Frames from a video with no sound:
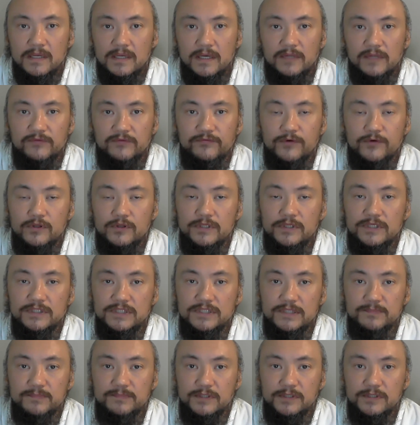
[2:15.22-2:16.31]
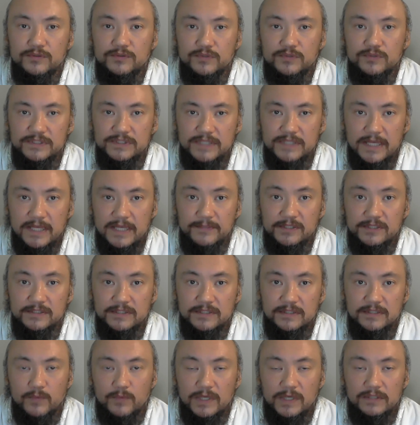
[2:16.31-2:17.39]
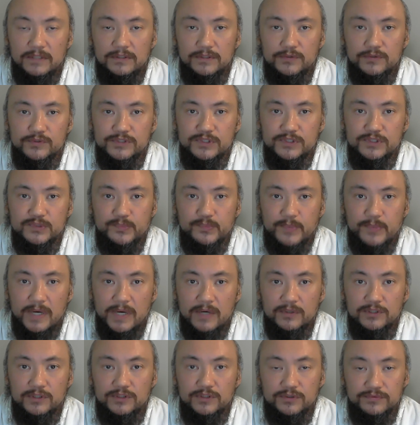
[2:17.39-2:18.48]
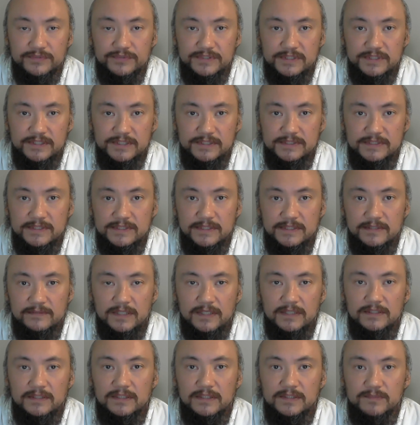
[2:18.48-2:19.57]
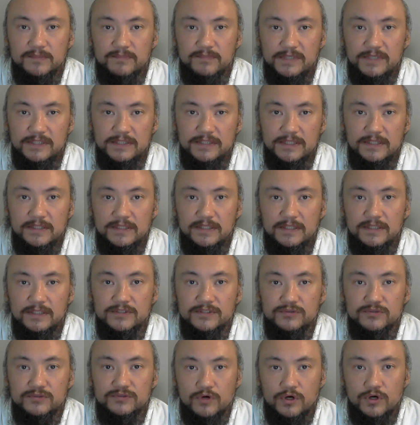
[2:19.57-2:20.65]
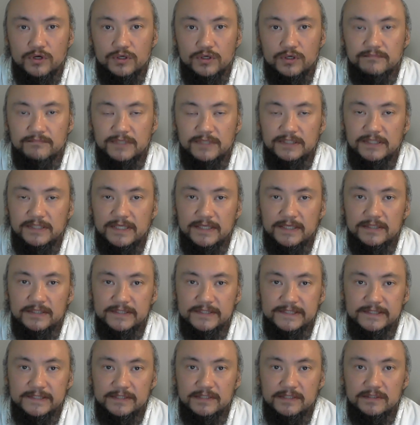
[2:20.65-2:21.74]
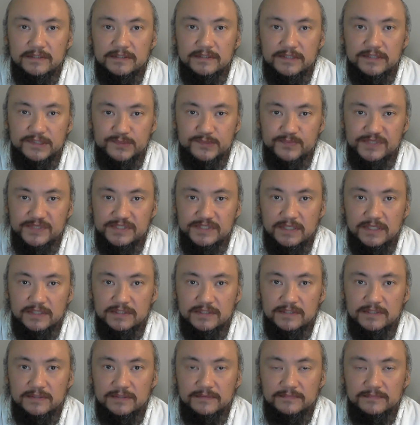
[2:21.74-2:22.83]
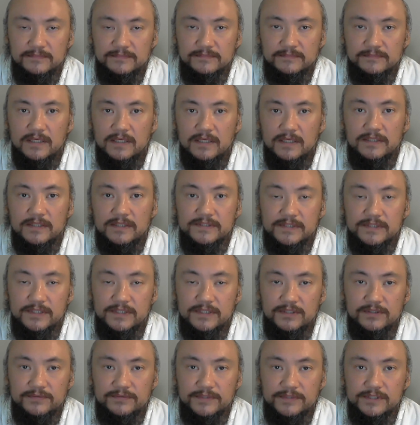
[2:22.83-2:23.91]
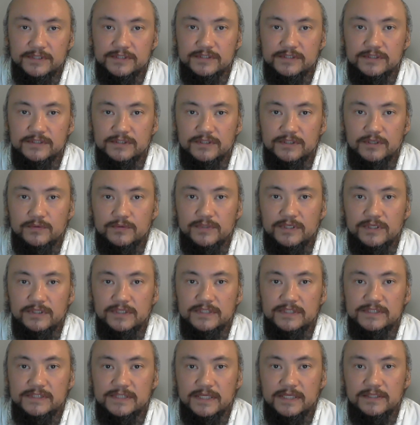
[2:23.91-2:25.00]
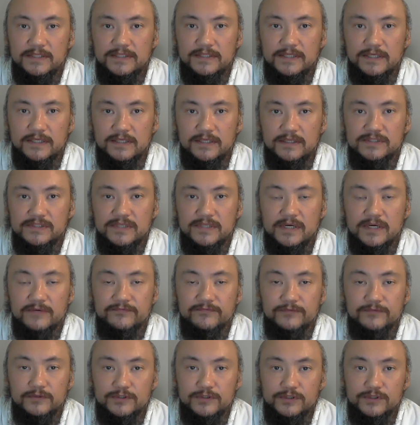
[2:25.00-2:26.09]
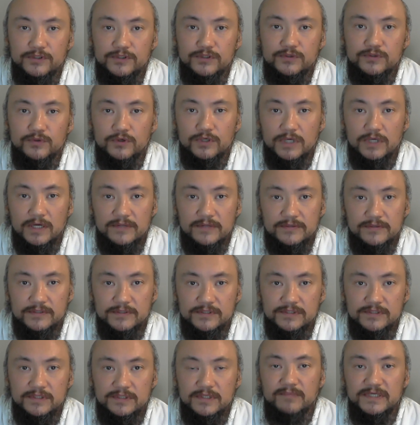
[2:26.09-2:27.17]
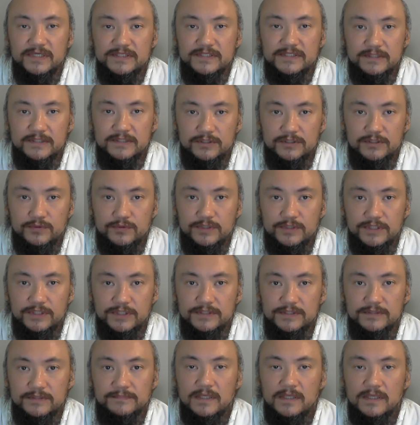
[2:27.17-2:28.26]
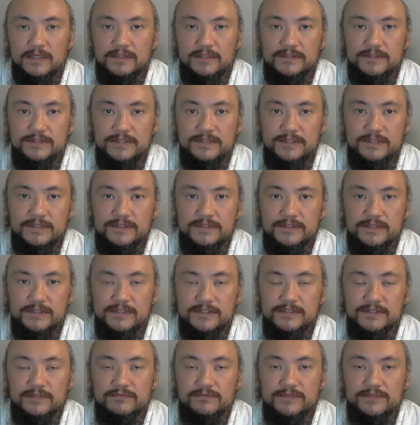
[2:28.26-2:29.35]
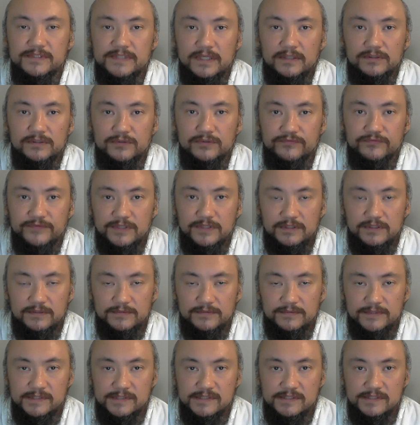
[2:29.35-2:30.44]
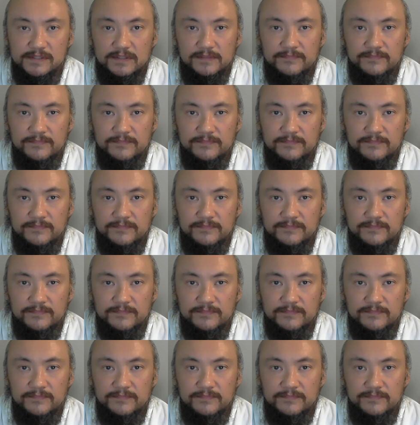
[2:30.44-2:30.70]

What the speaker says: And falling deep into this habit, one loses power to resist, yet admitting it is wrong, but carelessly dismissing it. It is ignorance, knowing that something is harmful to you or others, but still doing it. A disease is a result of ignorance.